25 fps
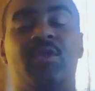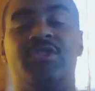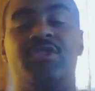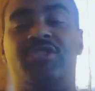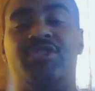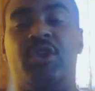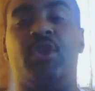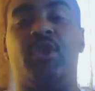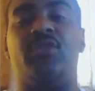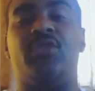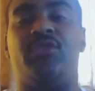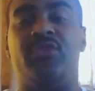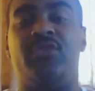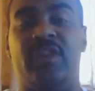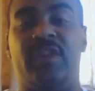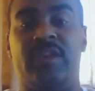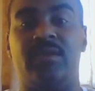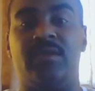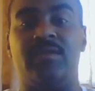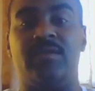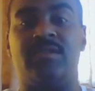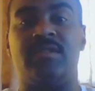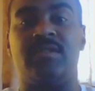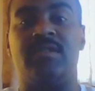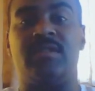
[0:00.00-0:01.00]
were dirt
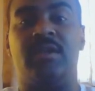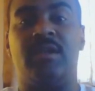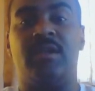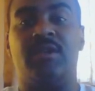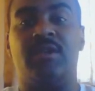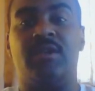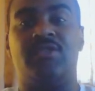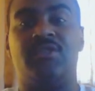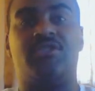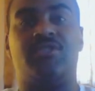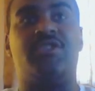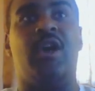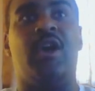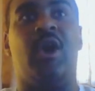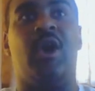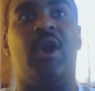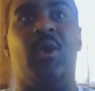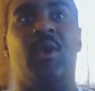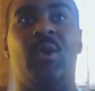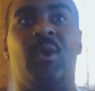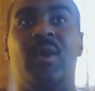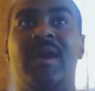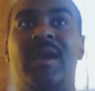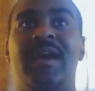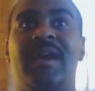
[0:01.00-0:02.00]
fields.
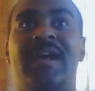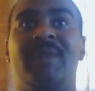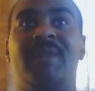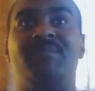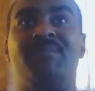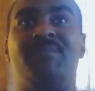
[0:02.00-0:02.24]
So